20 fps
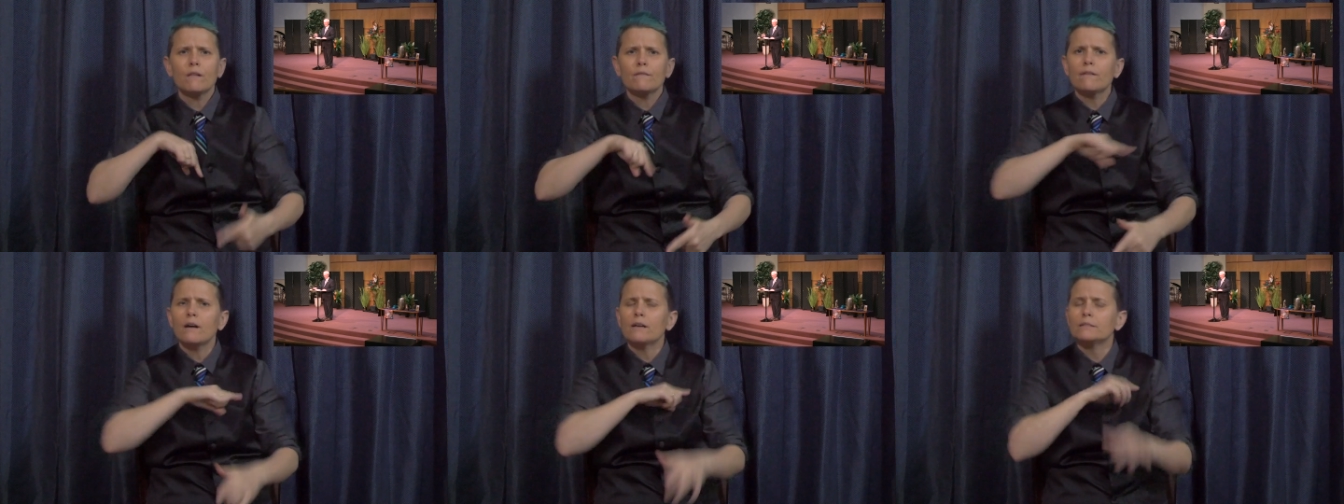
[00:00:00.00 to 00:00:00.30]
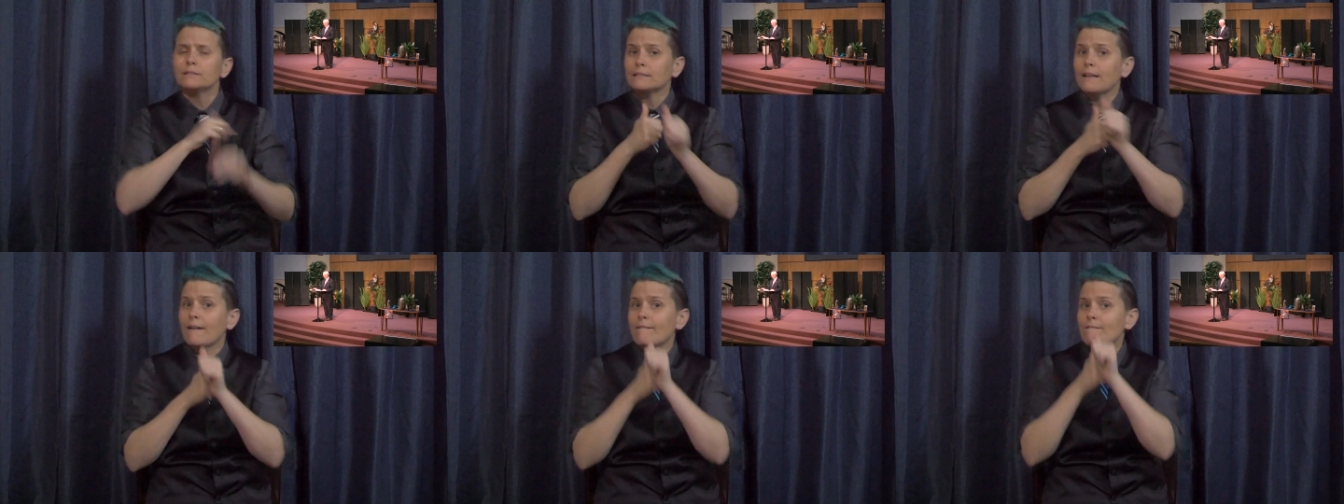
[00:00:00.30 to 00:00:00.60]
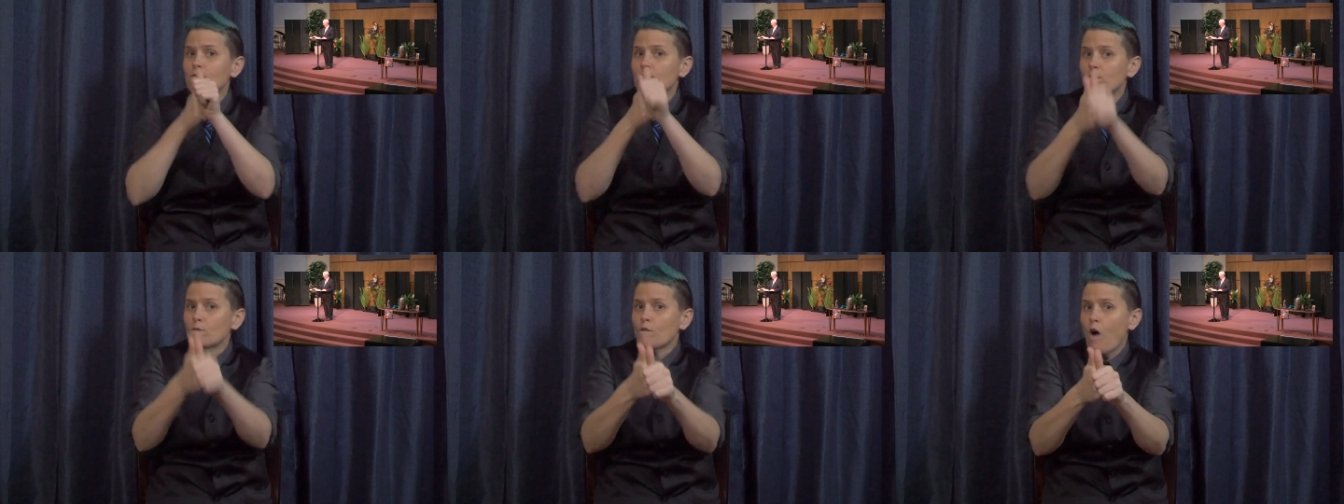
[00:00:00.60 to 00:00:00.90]
model,
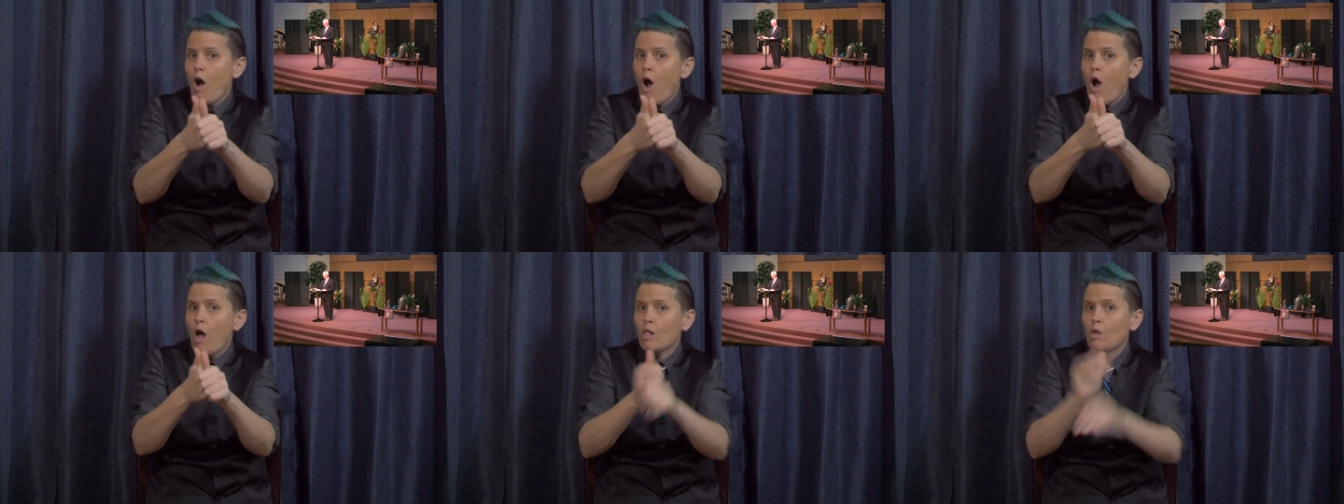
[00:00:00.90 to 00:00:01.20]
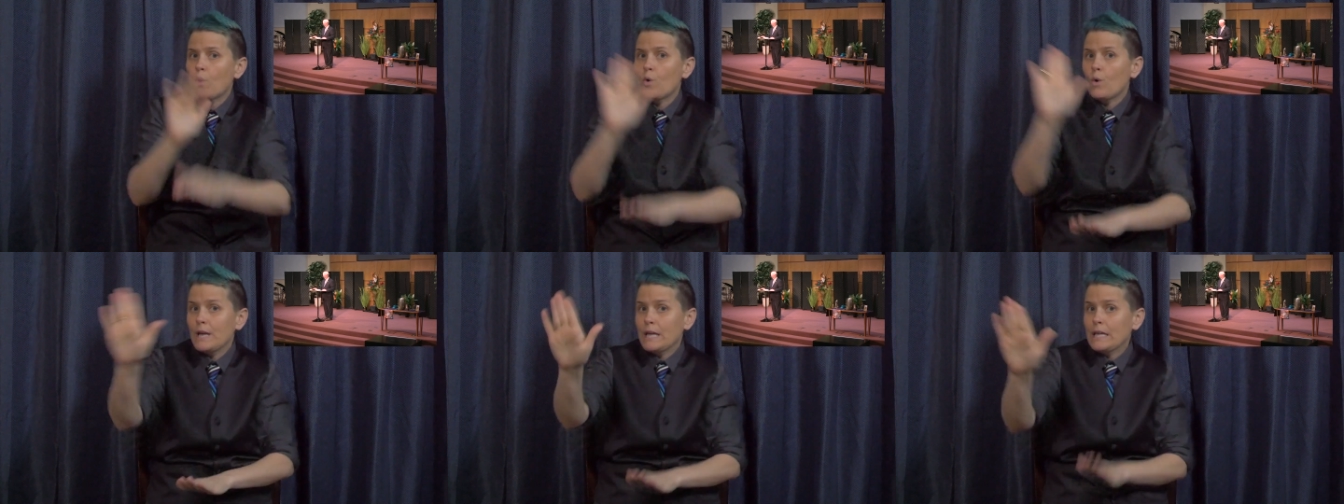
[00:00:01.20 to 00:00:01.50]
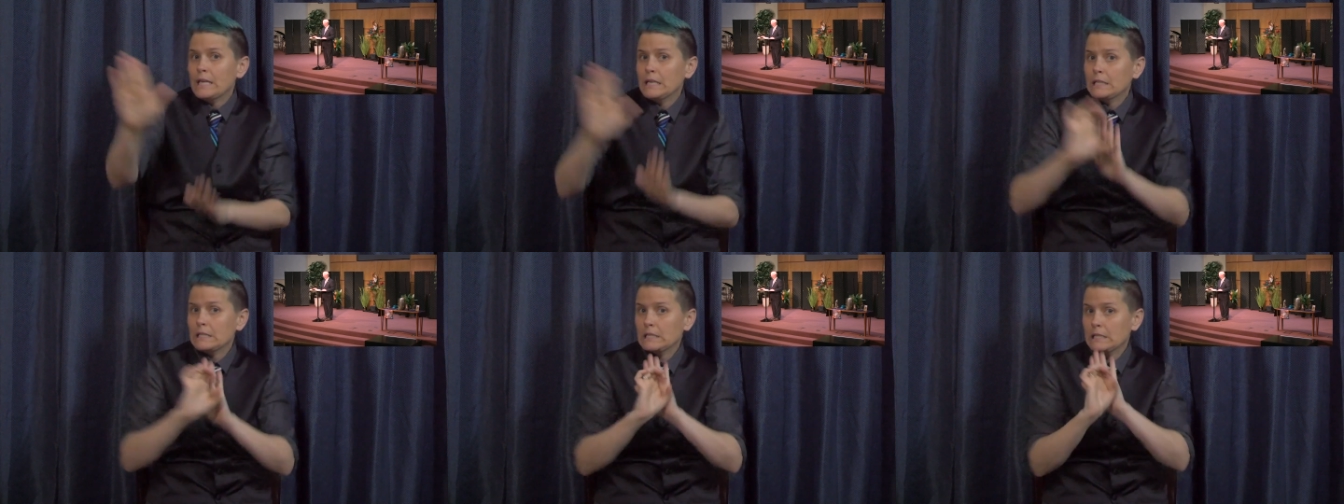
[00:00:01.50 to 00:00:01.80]

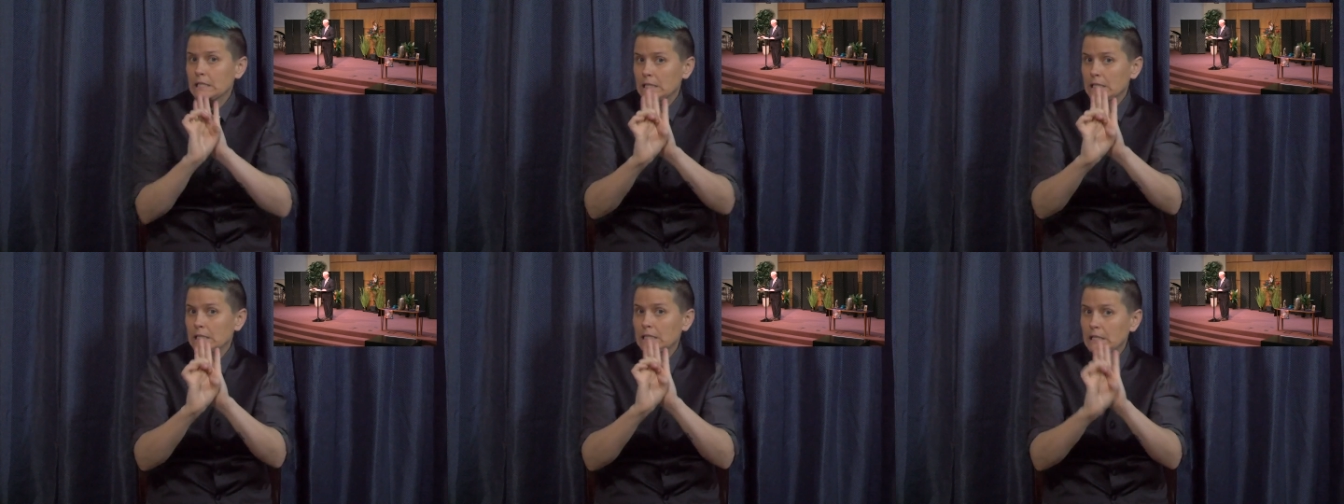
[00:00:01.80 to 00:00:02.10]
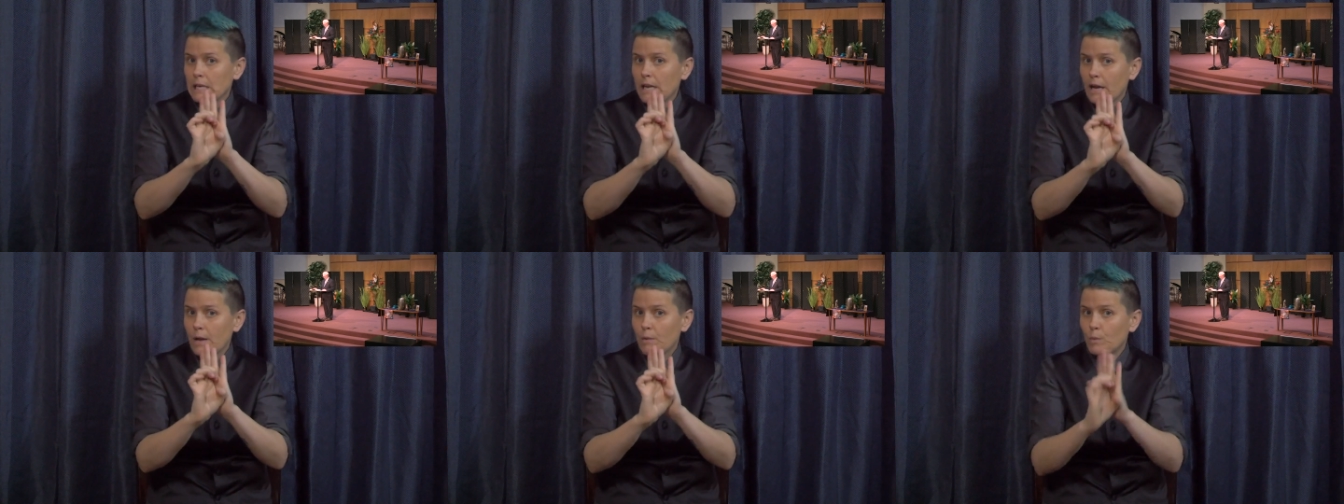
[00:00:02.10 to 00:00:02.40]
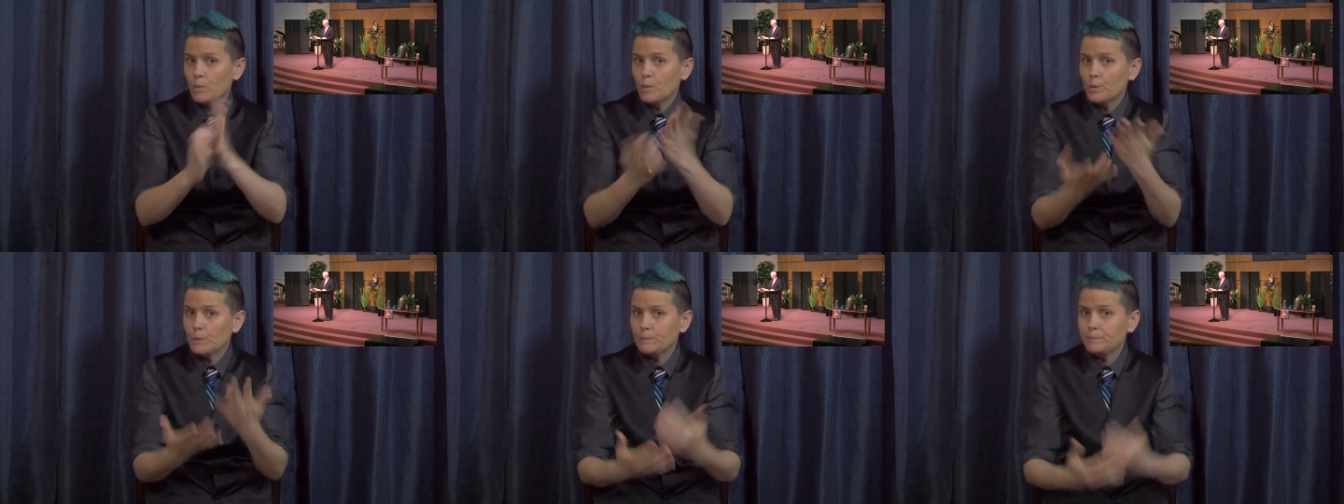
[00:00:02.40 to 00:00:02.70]
he
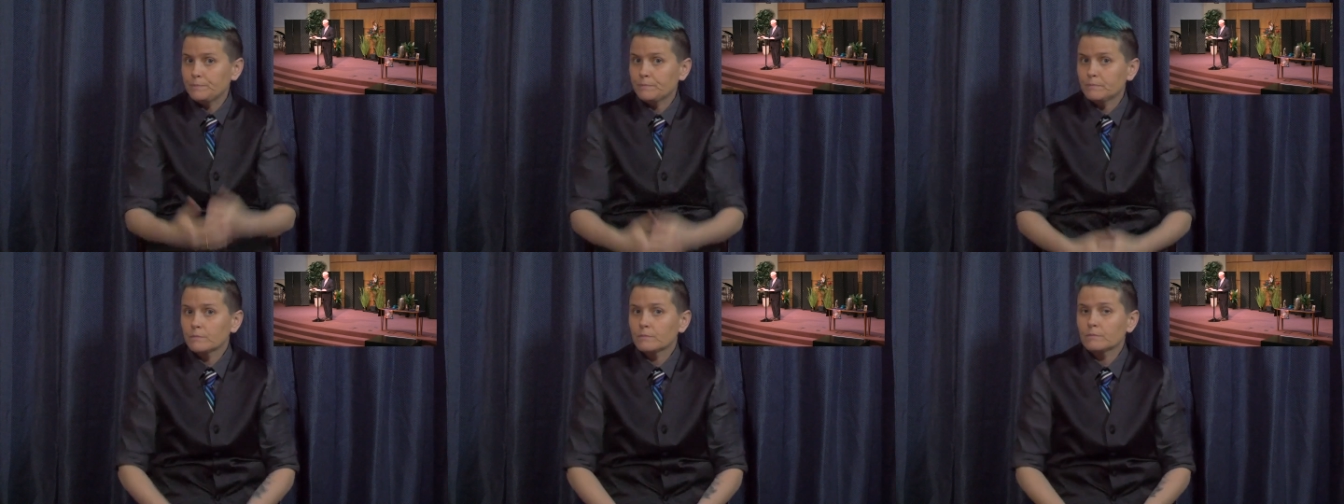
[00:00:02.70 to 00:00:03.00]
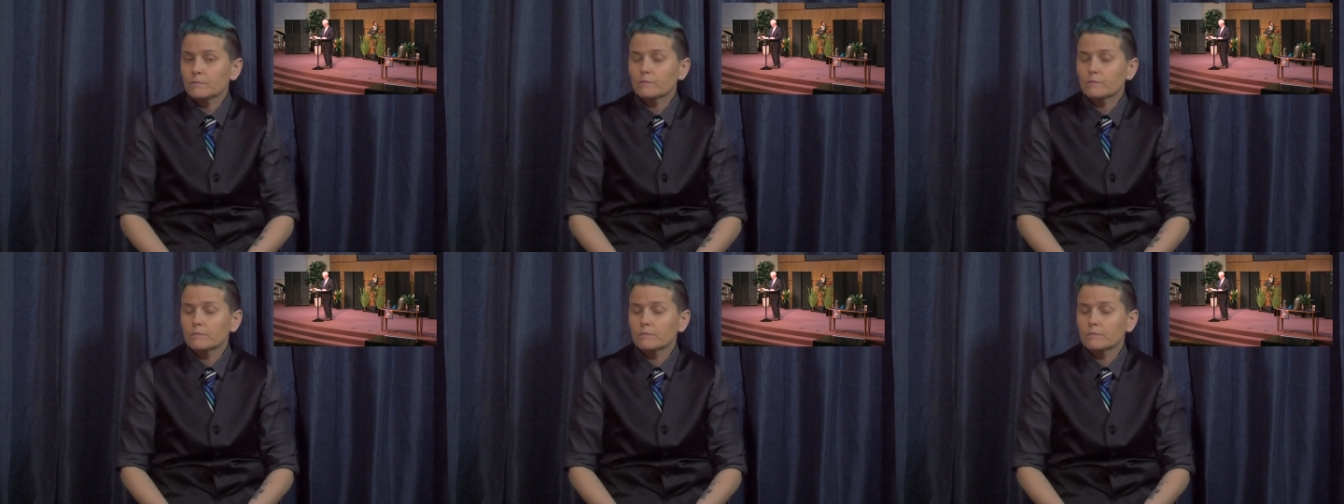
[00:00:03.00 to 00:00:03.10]
said to them,